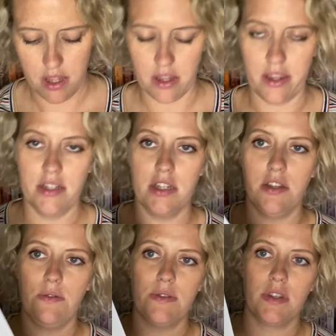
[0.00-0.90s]

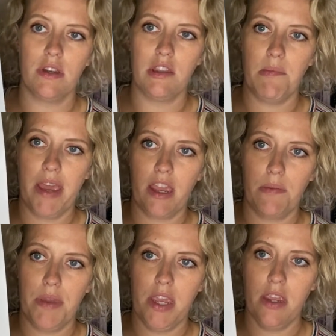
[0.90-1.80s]
Continues on the back
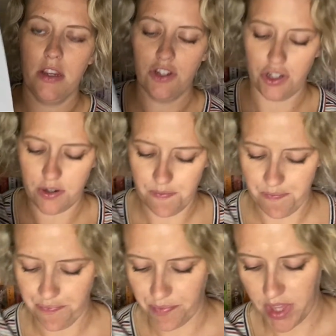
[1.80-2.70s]
page.
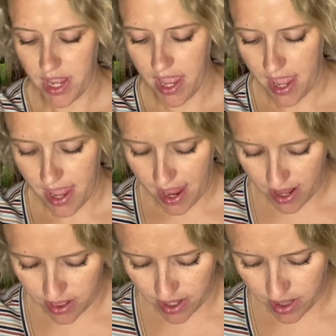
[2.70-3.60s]

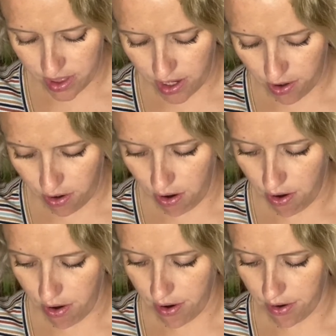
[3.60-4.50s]
And then there
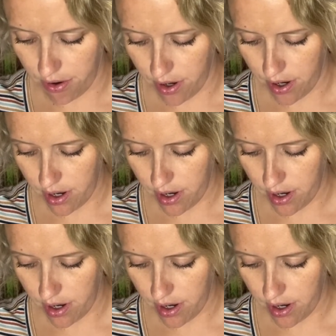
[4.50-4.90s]
are